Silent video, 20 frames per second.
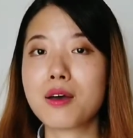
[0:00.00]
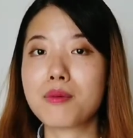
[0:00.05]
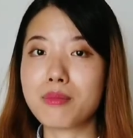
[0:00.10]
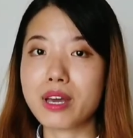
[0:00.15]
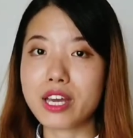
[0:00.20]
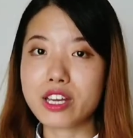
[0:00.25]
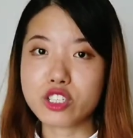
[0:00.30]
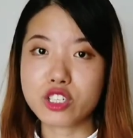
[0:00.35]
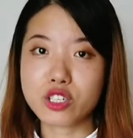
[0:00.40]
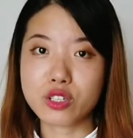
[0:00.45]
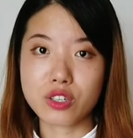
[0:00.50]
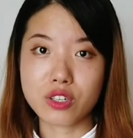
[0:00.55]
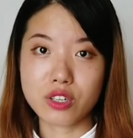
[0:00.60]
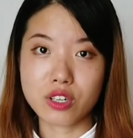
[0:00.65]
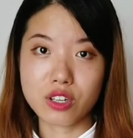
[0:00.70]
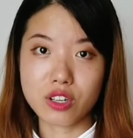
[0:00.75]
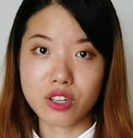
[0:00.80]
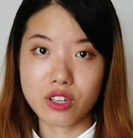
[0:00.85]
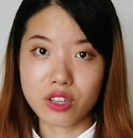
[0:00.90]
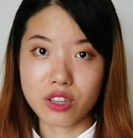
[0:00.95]
Make
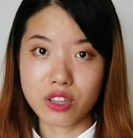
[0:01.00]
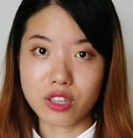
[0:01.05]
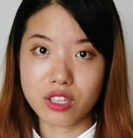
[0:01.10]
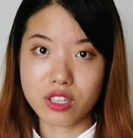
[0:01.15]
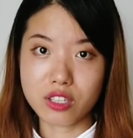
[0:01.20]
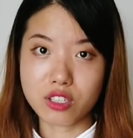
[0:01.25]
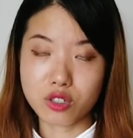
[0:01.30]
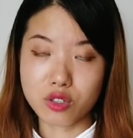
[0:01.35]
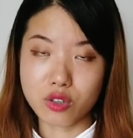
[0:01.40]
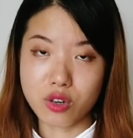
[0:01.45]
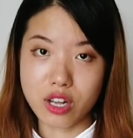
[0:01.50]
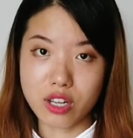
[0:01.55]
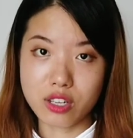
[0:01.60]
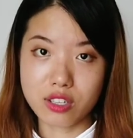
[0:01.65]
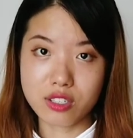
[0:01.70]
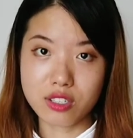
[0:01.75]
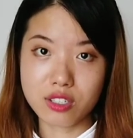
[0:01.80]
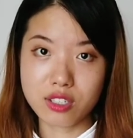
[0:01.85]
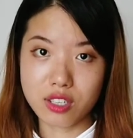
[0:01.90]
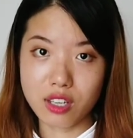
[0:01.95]
sure the
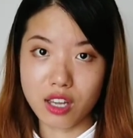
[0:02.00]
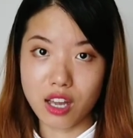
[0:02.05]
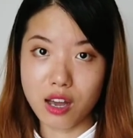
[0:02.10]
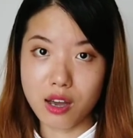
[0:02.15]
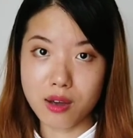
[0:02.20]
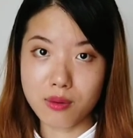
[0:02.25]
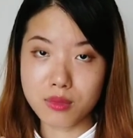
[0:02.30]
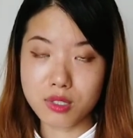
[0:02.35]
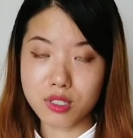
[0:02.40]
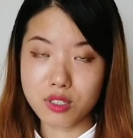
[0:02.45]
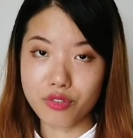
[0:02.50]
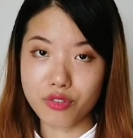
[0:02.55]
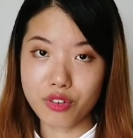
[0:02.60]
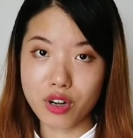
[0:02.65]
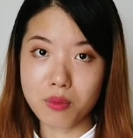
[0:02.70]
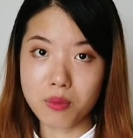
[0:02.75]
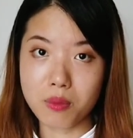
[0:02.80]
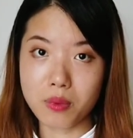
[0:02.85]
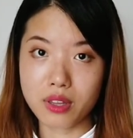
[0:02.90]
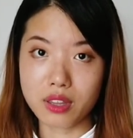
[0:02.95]
strength comes
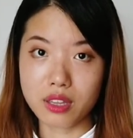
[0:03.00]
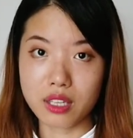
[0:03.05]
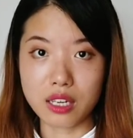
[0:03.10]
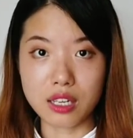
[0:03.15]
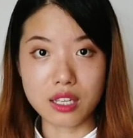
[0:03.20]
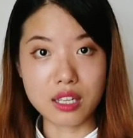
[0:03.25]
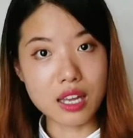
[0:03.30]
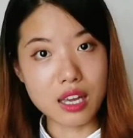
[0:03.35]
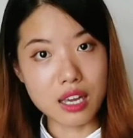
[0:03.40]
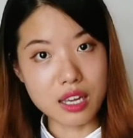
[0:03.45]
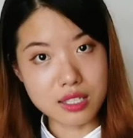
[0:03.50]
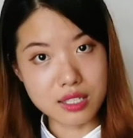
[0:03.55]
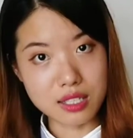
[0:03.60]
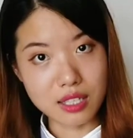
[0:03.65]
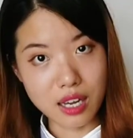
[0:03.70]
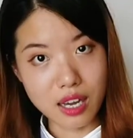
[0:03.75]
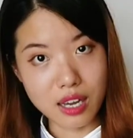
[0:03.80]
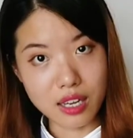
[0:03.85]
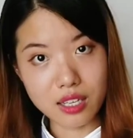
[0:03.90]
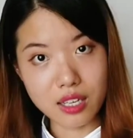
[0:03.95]
from within. It's
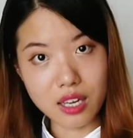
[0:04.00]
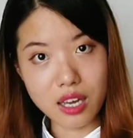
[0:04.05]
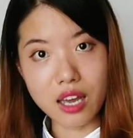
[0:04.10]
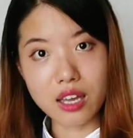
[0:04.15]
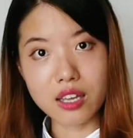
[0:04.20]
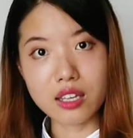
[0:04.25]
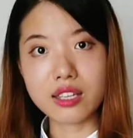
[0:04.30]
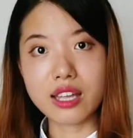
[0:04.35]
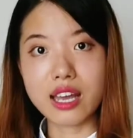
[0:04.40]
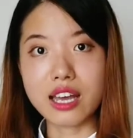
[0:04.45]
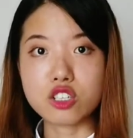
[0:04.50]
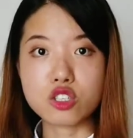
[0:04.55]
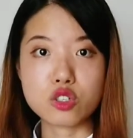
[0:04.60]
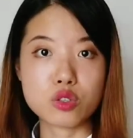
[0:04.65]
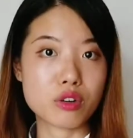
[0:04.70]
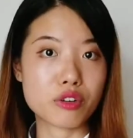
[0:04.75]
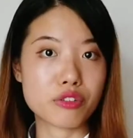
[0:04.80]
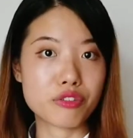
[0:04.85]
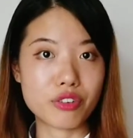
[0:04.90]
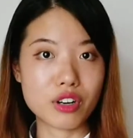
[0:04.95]
like a
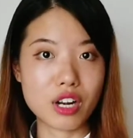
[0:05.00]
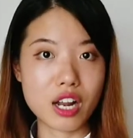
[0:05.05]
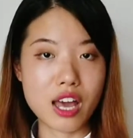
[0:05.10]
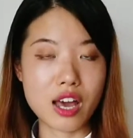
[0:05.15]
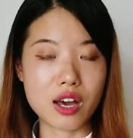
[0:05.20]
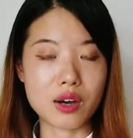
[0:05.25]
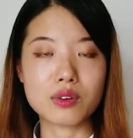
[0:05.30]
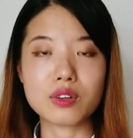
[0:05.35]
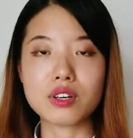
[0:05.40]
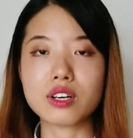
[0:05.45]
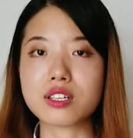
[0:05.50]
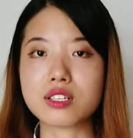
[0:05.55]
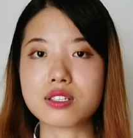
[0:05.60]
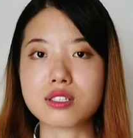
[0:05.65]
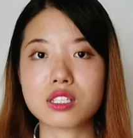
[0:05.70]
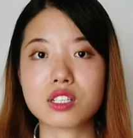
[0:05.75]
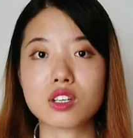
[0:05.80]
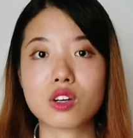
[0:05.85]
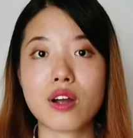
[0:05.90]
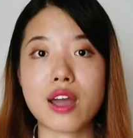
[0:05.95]
natural flow. It
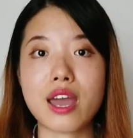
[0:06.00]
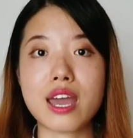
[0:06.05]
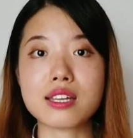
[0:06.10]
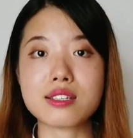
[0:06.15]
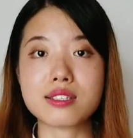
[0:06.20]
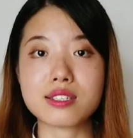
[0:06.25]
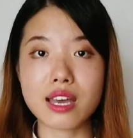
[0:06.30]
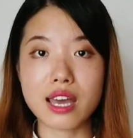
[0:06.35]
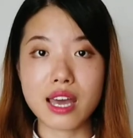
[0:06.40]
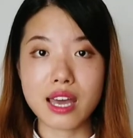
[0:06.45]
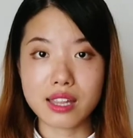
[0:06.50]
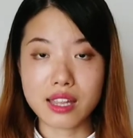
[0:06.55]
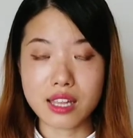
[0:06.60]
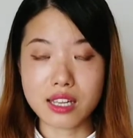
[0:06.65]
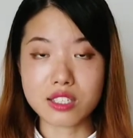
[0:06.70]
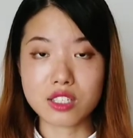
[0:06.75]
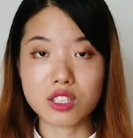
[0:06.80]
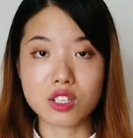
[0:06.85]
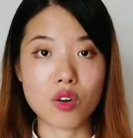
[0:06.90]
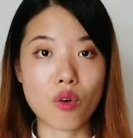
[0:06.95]
creates
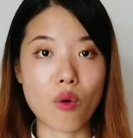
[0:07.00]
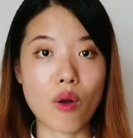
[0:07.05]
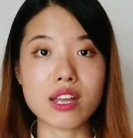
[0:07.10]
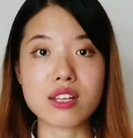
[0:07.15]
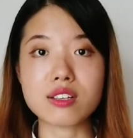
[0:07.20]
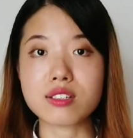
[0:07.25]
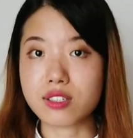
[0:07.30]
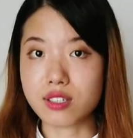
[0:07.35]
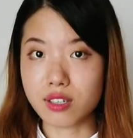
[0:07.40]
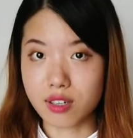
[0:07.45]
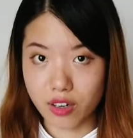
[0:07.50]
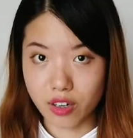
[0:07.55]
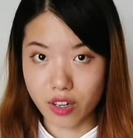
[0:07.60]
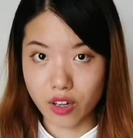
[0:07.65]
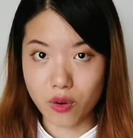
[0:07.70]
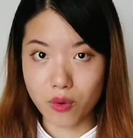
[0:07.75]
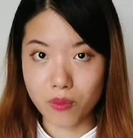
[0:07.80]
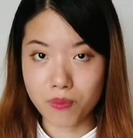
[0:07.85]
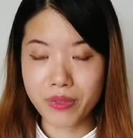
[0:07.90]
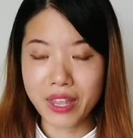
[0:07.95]
this great
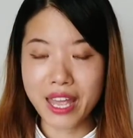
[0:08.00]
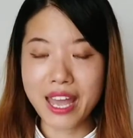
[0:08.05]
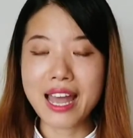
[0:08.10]
circle.